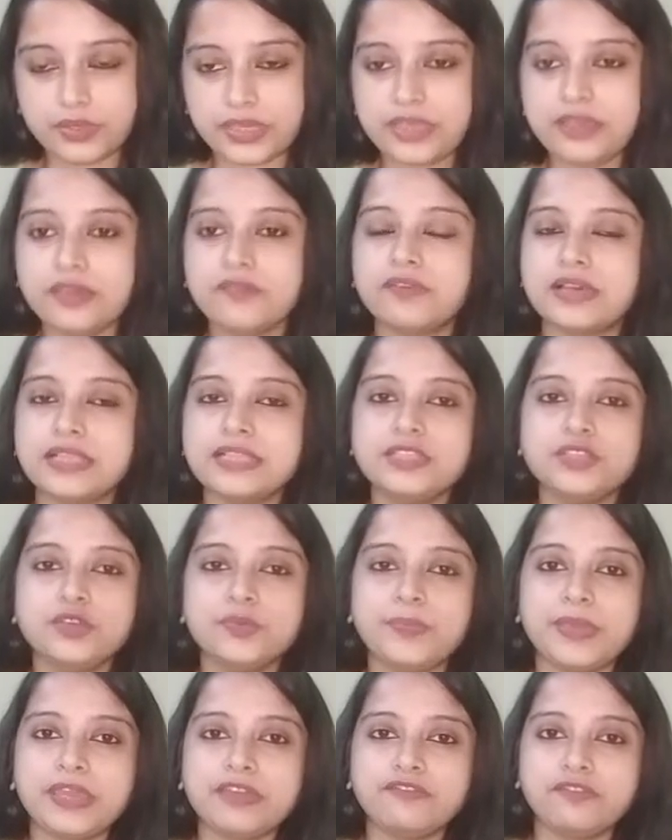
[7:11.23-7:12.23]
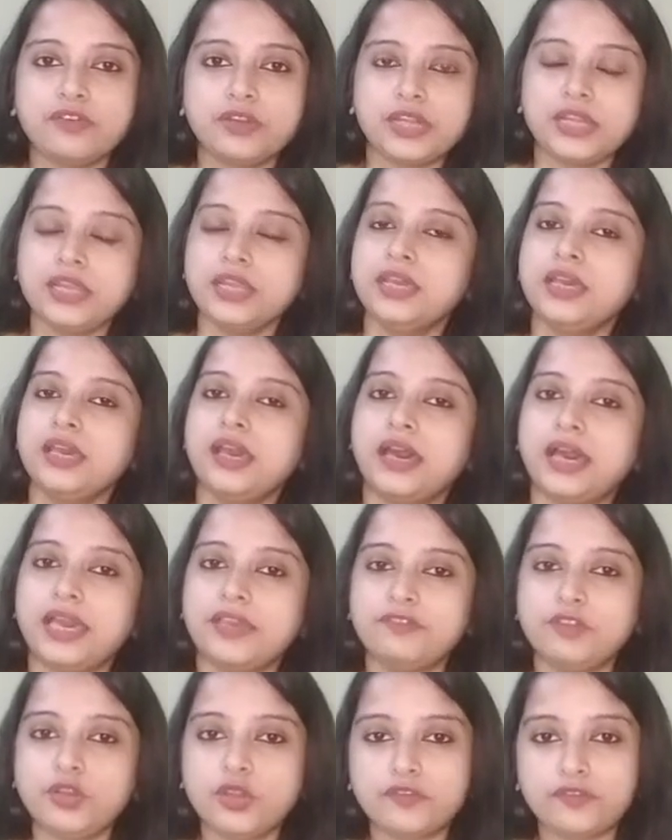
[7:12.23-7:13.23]
Okay, once you pay for it,
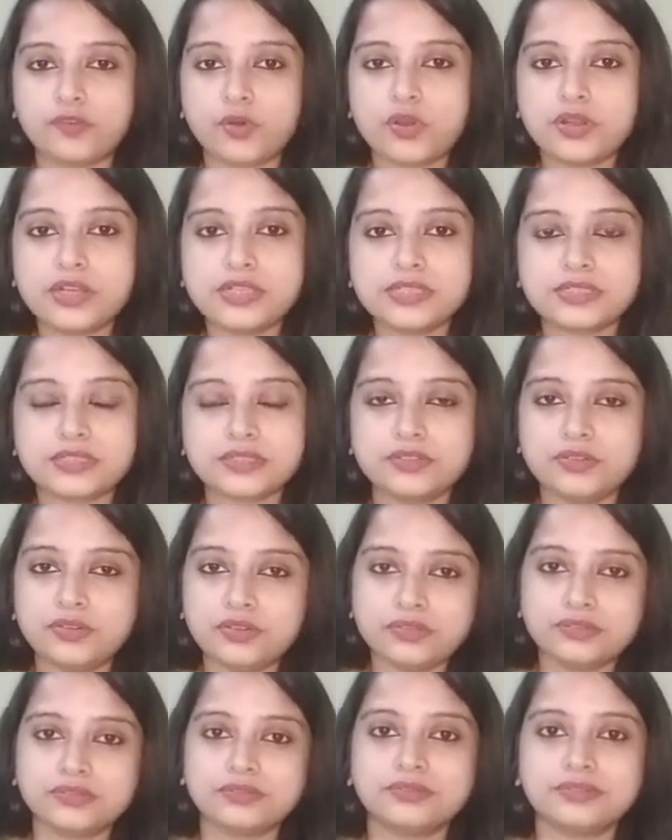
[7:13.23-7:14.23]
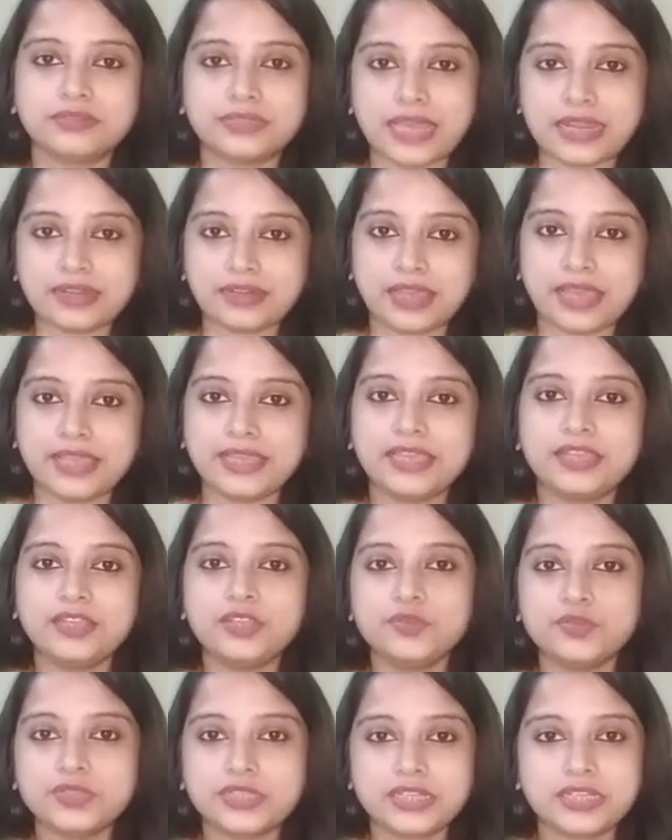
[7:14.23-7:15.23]
I will of course that I
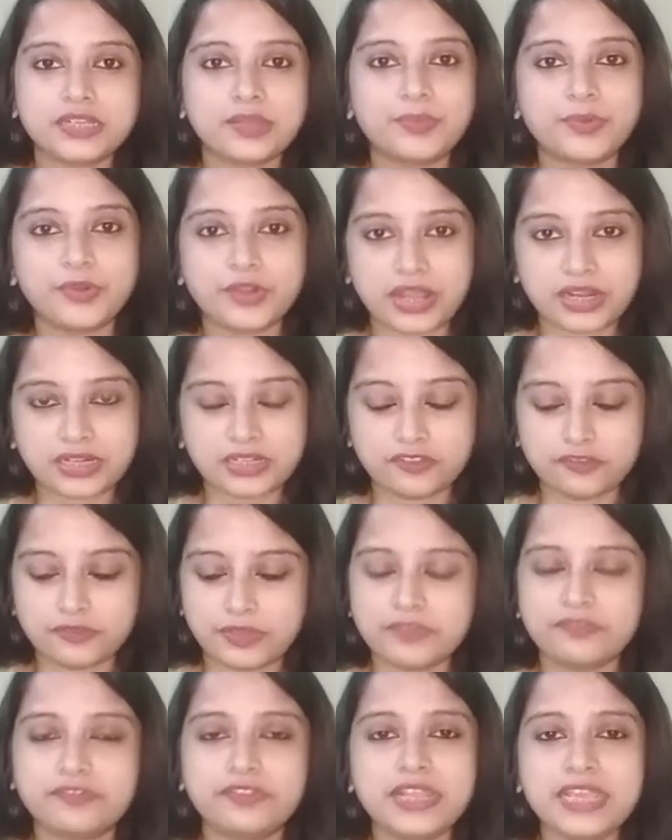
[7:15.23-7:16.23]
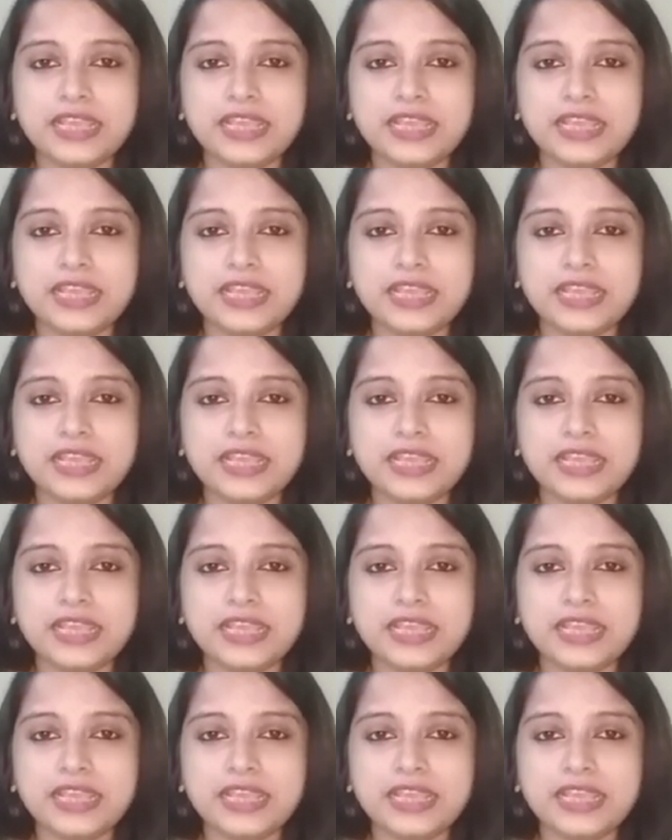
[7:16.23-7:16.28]
can use it in a productive way.